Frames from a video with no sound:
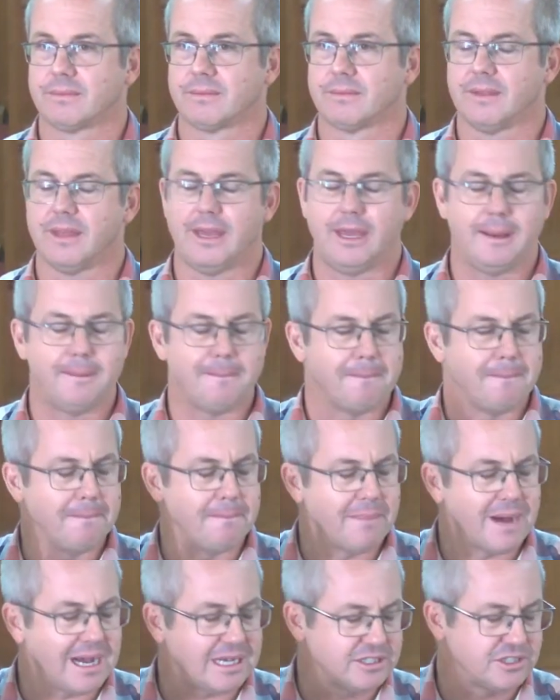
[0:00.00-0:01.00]
It
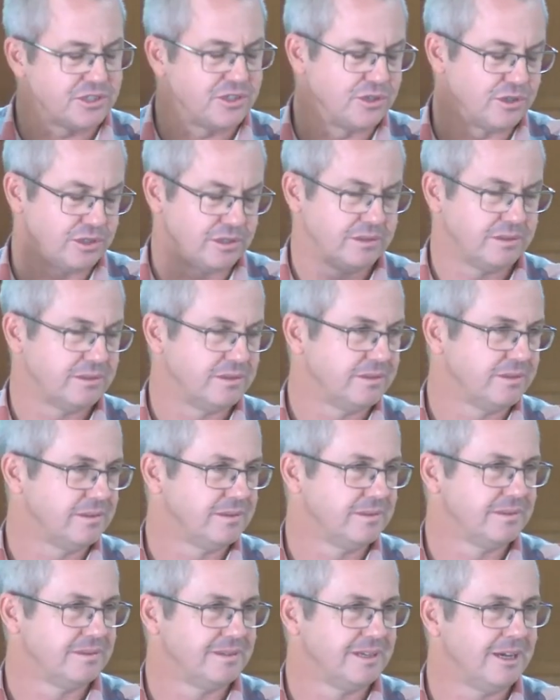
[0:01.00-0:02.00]
must not.
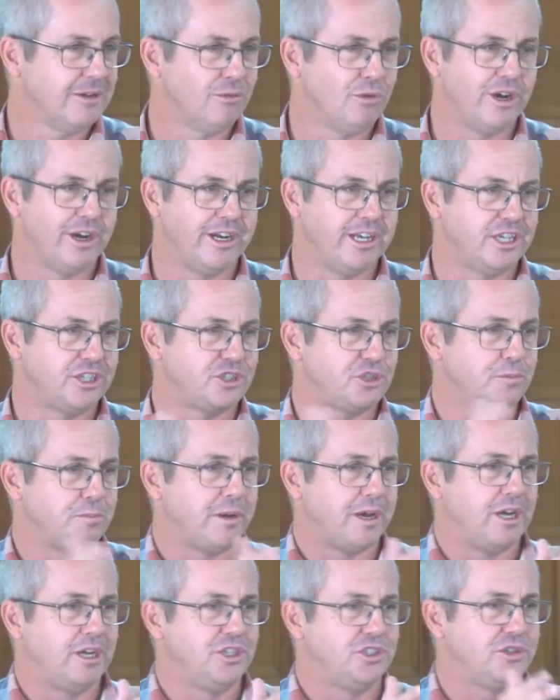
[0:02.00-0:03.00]
Now, what an
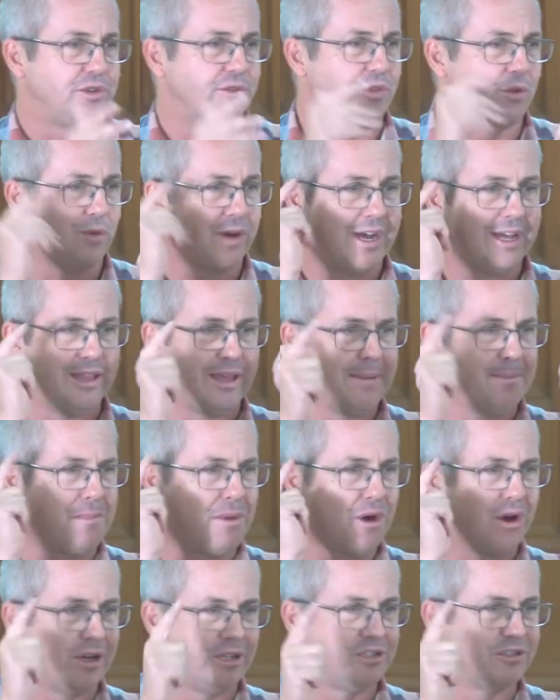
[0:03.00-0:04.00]
exposure of the way their
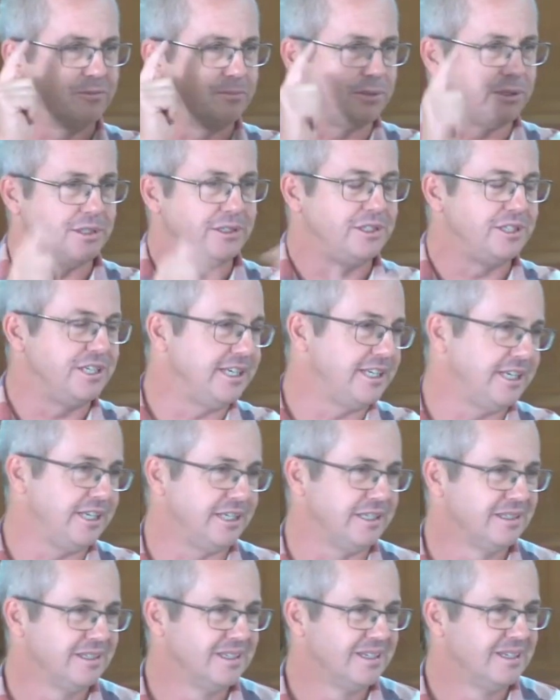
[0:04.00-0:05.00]
minds have been
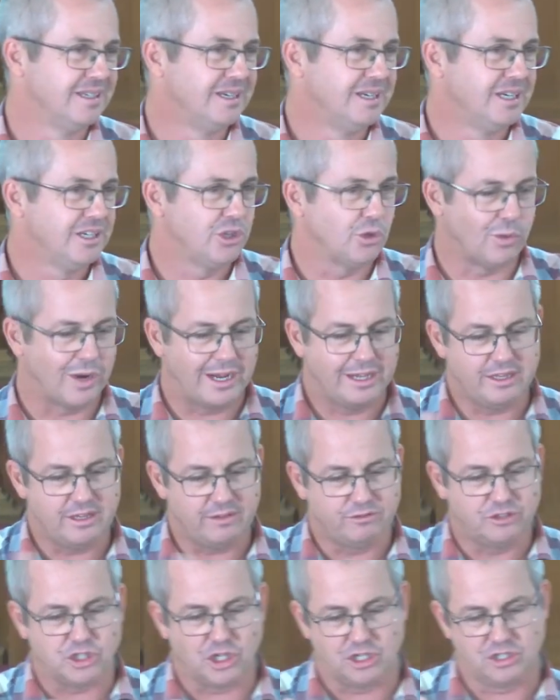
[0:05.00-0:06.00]
ticking, the way
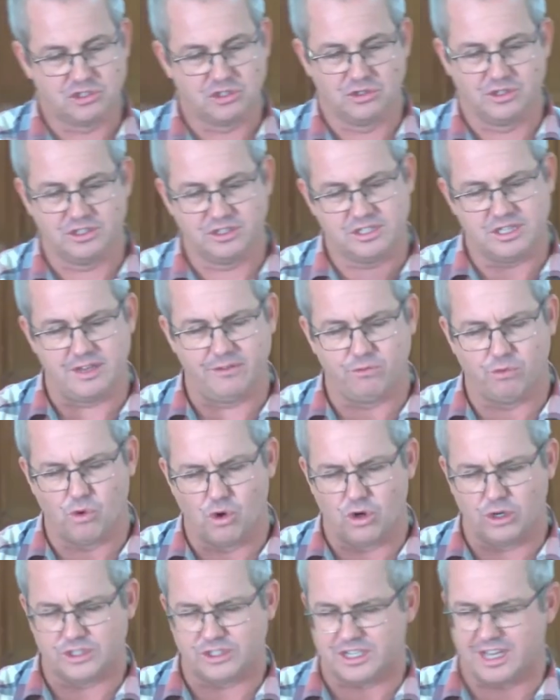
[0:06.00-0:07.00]
they've jostled as they've
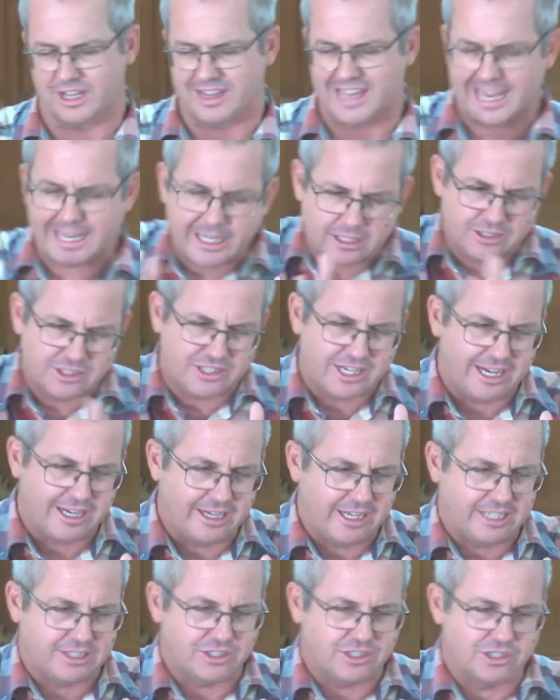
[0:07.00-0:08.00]
walked, so they can stand
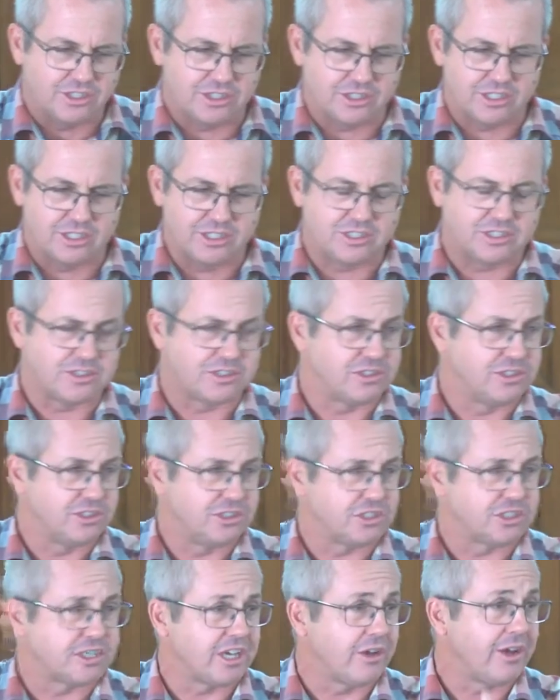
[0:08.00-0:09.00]
next to Jesus and
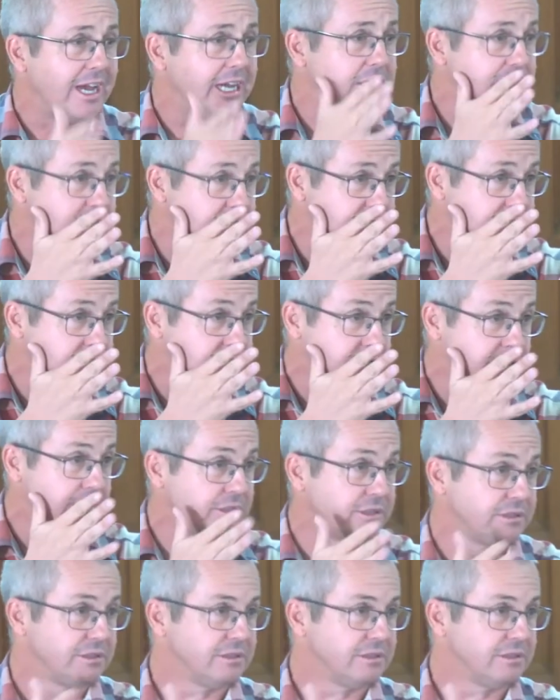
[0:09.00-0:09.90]
just go, Hey, Jesus.